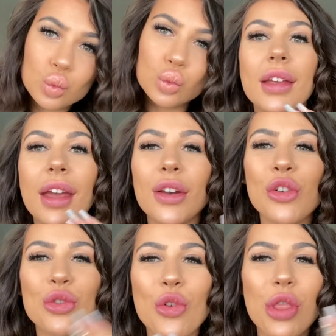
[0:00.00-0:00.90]

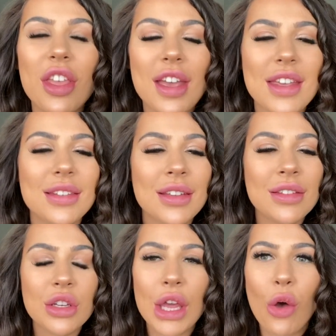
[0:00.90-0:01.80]
Again, not the
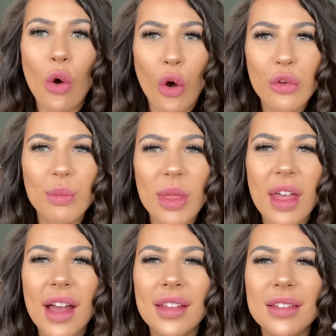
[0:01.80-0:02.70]
easiest to get off, but
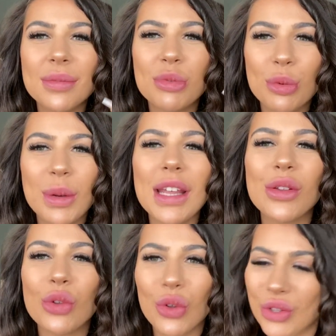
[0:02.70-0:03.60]
that is probably a
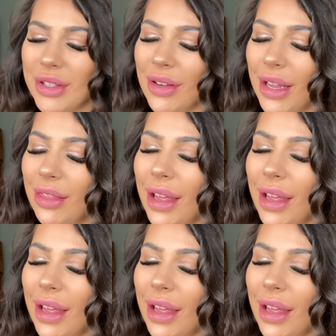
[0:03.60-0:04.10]
good sign.